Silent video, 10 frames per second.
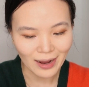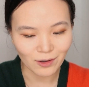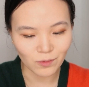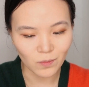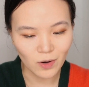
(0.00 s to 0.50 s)
I
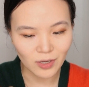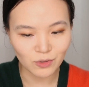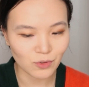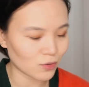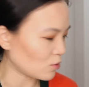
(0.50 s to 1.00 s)
don't
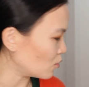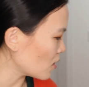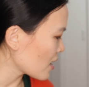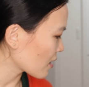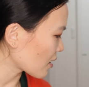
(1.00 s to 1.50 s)
want
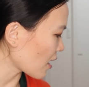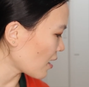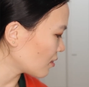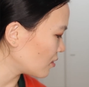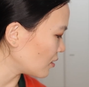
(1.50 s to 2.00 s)
to
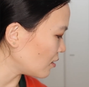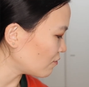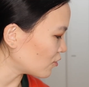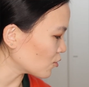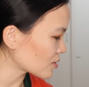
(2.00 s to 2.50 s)
get the
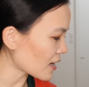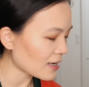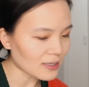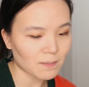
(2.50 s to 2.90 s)
full size.